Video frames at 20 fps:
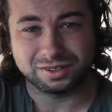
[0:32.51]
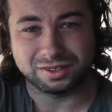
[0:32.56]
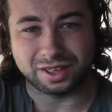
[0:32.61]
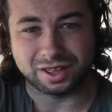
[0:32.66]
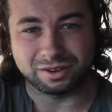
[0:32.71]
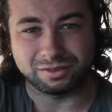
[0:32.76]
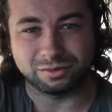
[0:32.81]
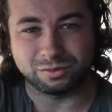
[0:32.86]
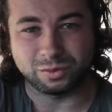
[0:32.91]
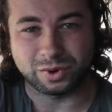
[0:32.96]

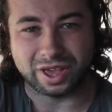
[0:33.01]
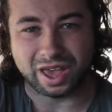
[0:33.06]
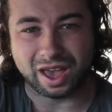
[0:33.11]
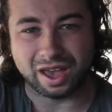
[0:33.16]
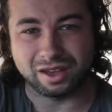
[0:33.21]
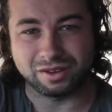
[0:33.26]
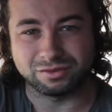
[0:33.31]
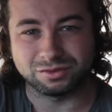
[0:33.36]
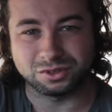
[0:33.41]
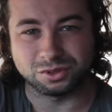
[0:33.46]
that we
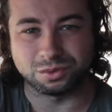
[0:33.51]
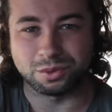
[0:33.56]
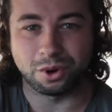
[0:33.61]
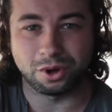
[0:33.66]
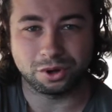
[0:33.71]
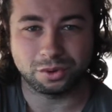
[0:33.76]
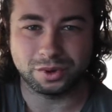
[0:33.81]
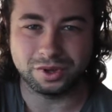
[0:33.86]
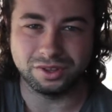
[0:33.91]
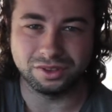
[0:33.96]
have to
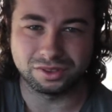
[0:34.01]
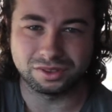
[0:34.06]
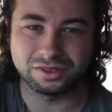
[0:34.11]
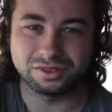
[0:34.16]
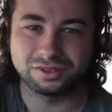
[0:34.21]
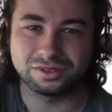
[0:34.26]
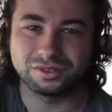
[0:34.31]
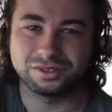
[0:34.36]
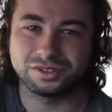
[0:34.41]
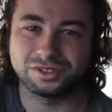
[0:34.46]
work with